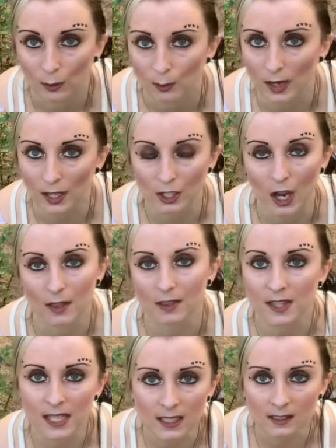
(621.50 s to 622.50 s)
but
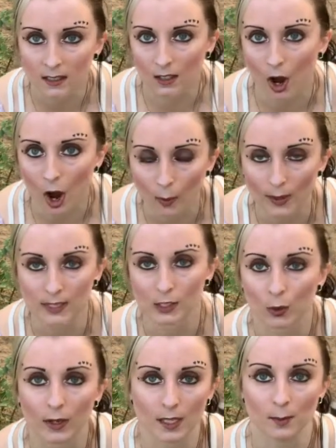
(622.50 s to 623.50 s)
these are always
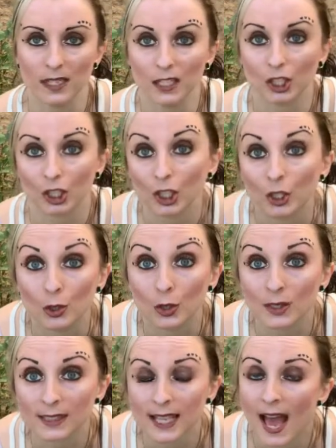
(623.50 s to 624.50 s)
going to be
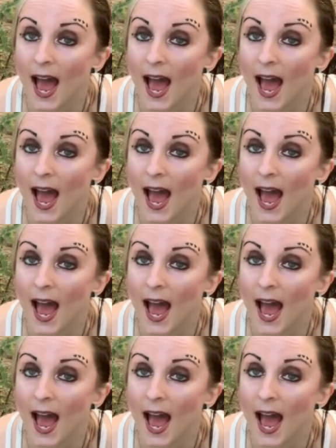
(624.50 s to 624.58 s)
clues